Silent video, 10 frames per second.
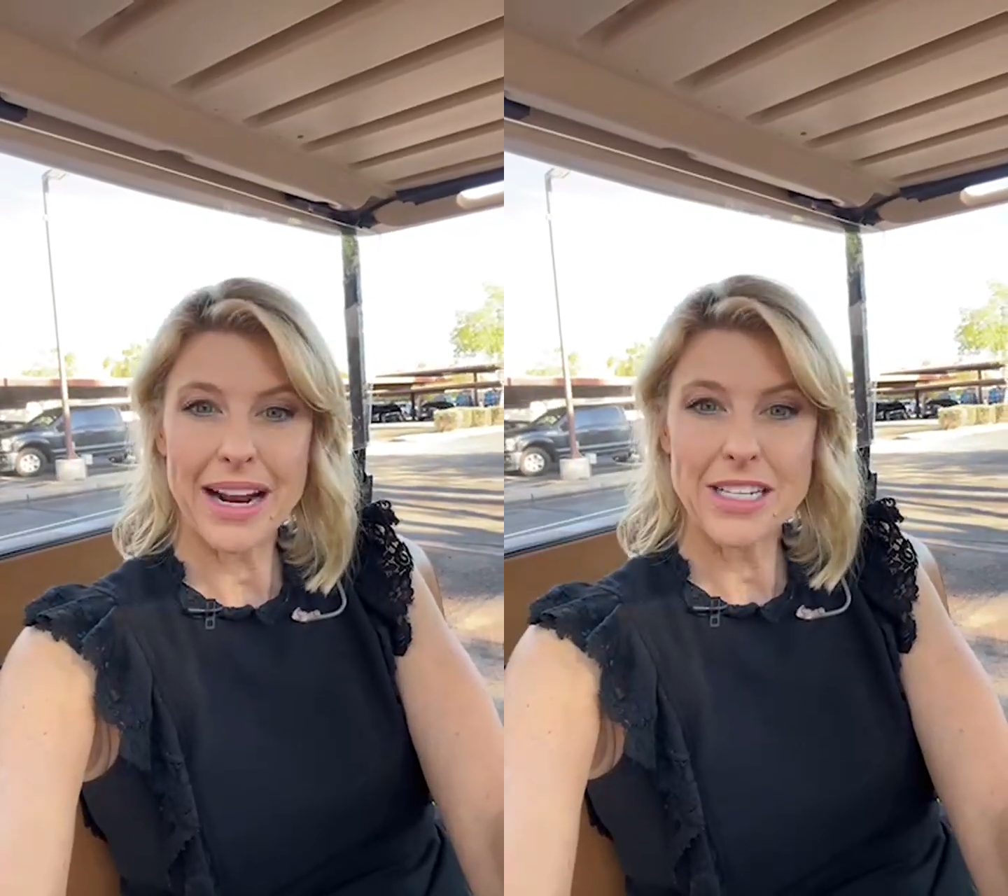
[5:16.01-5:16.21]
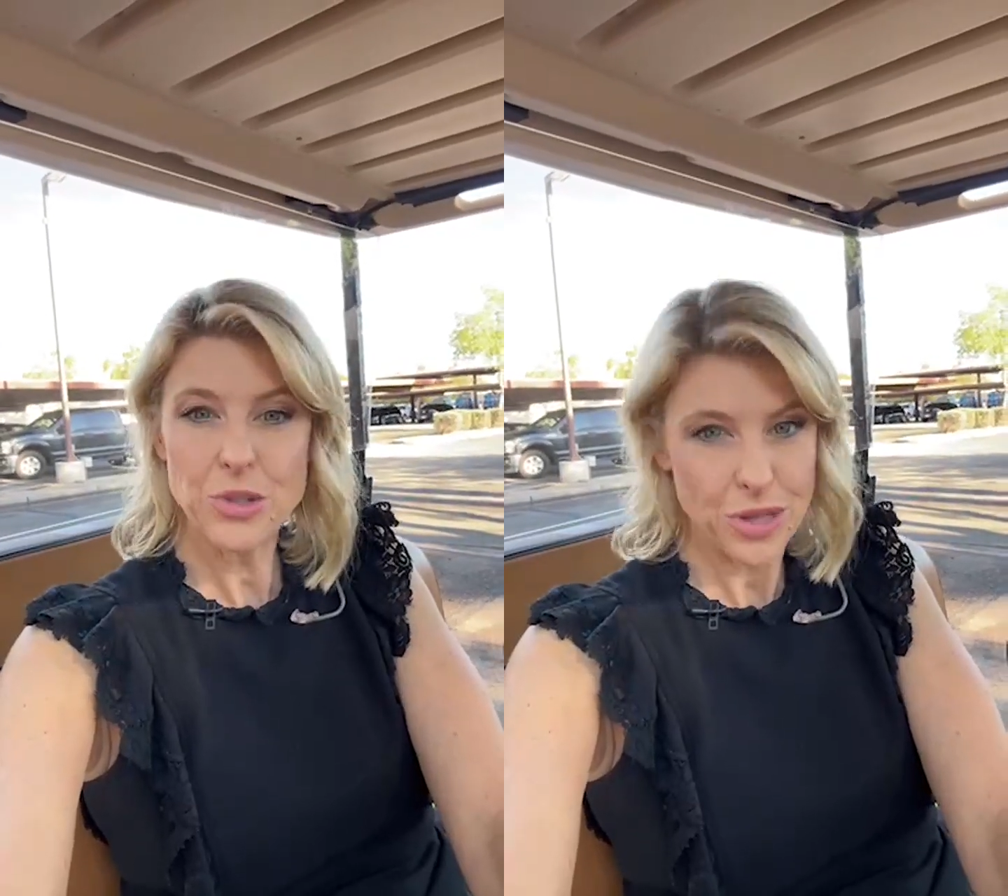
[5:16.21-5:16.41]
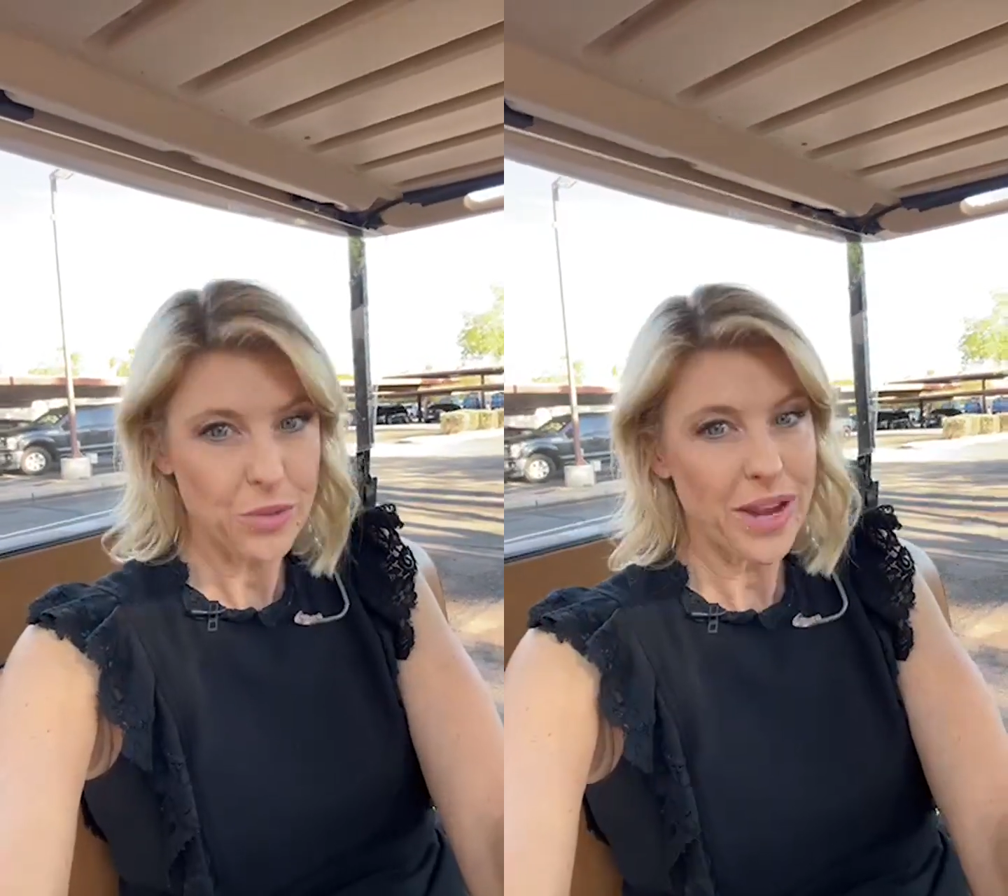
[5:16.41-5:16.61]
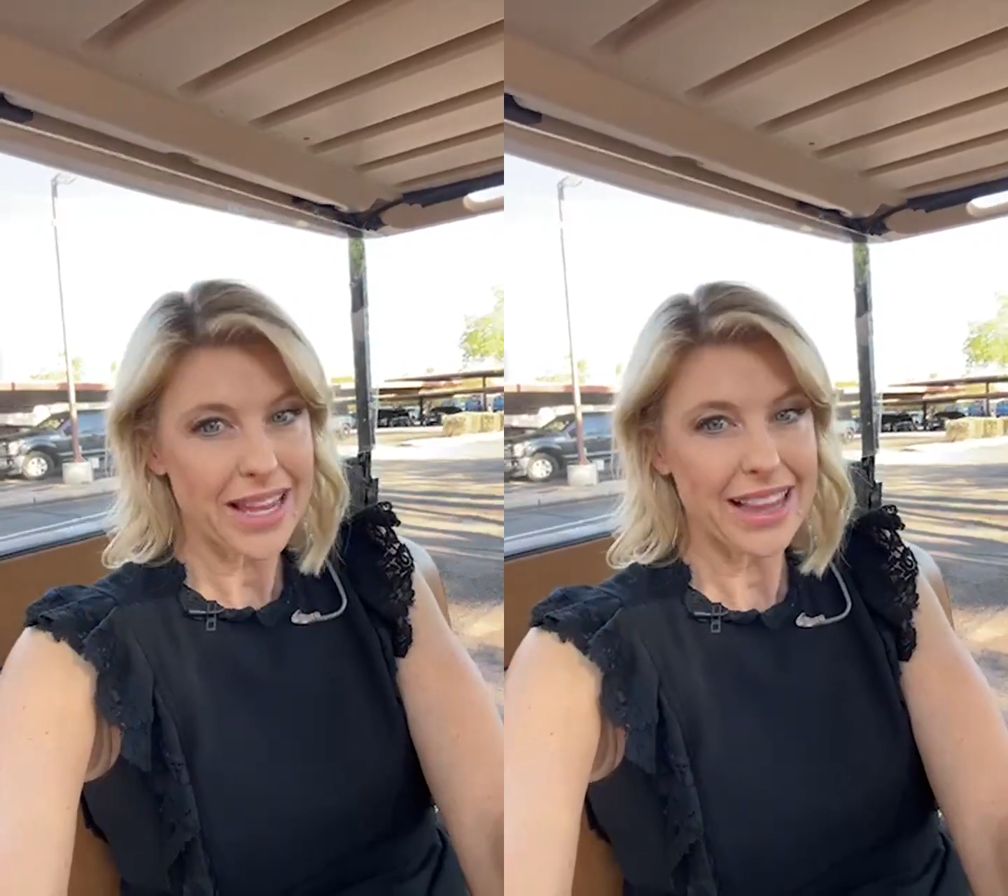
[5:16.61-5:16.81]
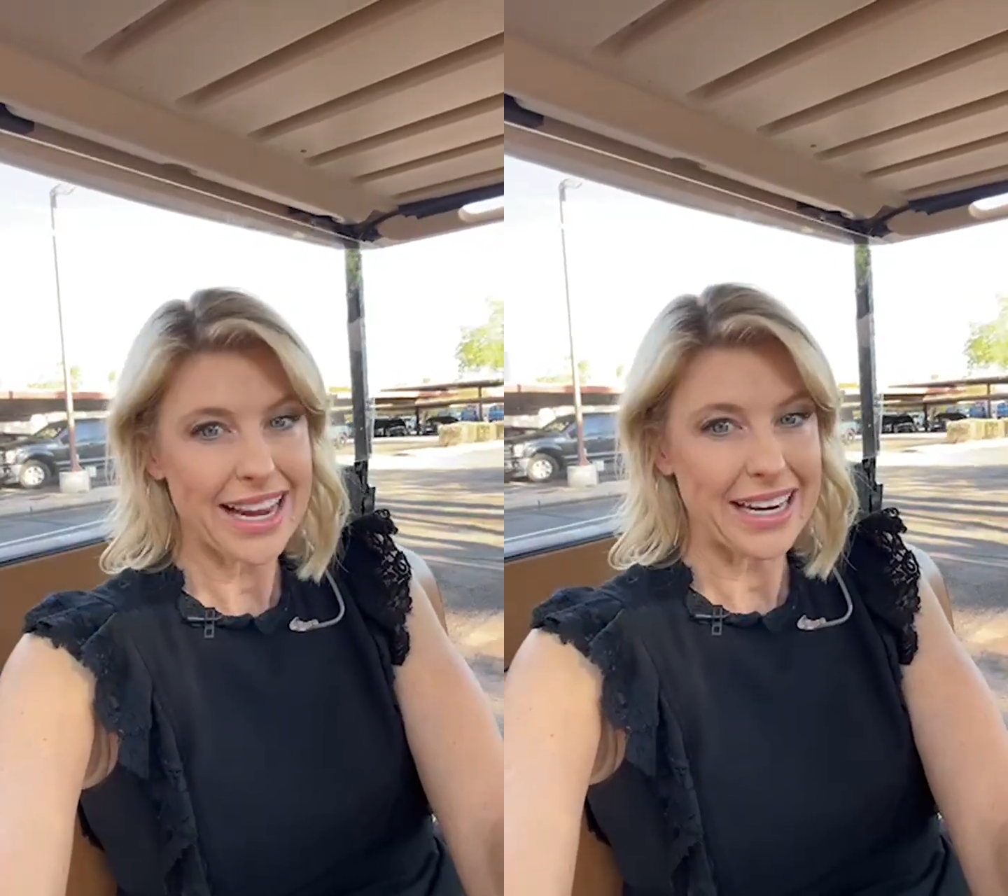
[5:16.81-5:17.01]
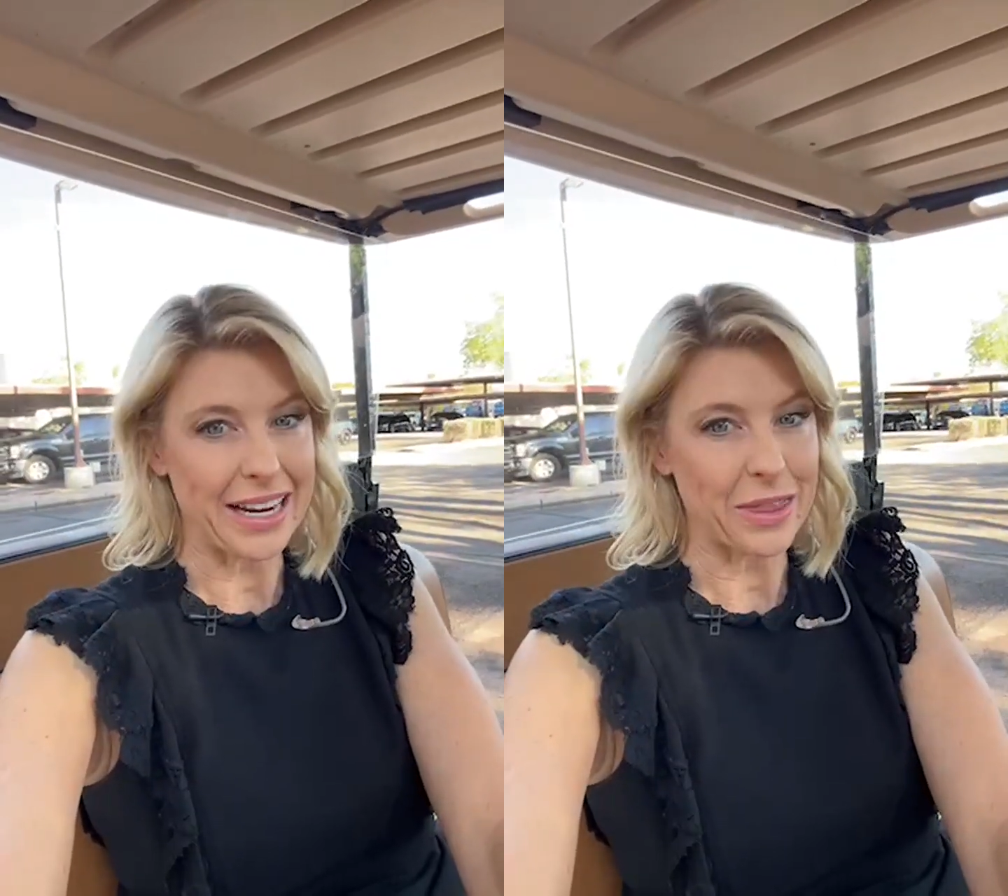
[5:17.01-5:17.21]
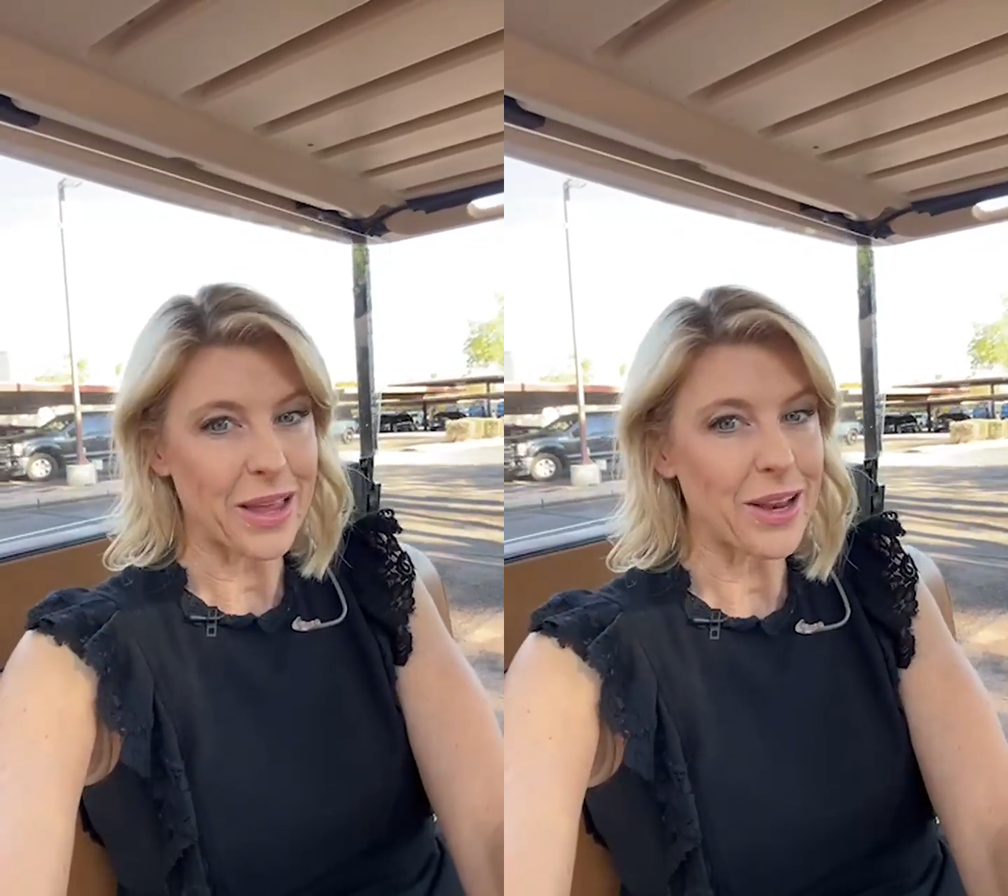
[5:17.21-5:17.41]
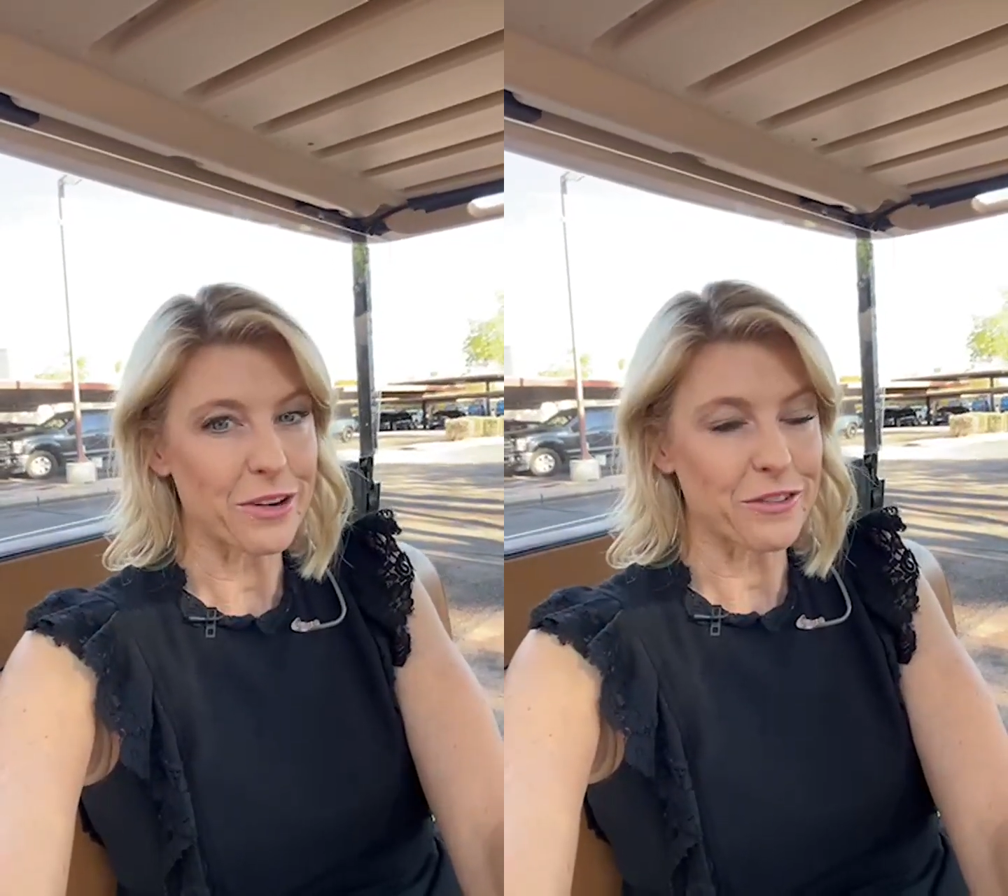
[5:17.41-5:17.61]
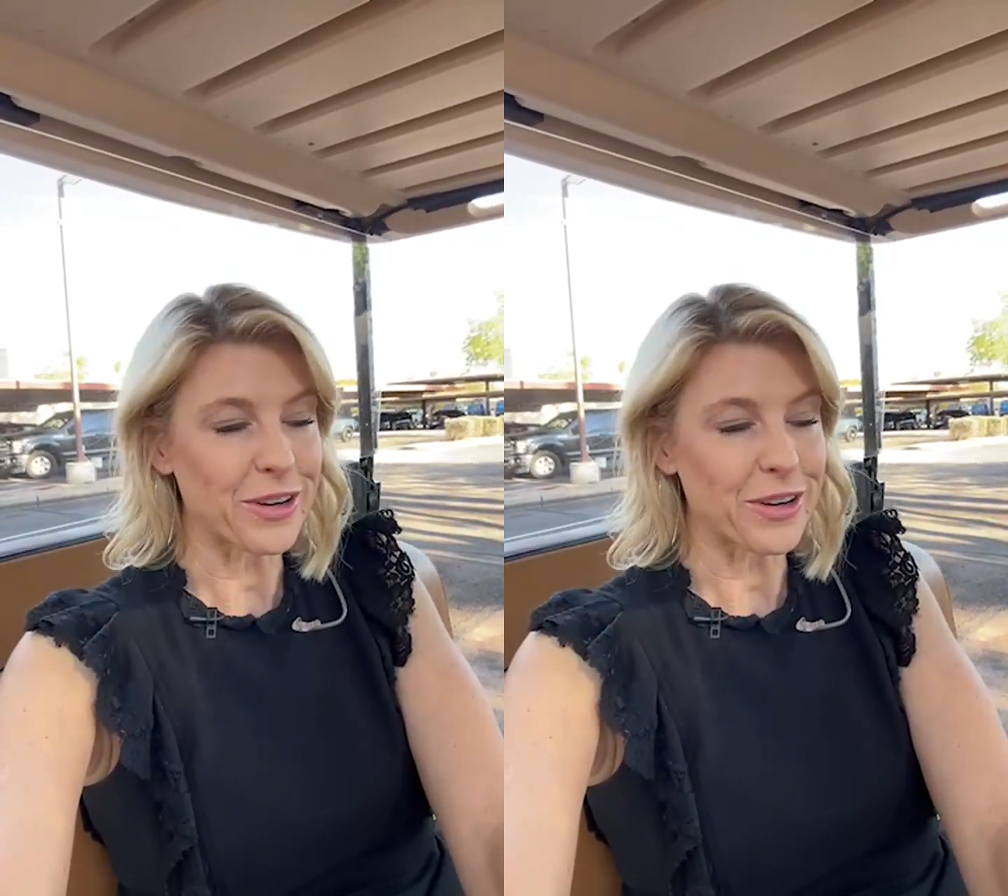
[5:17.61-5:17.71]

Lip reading: but I do think we had lightning and thunder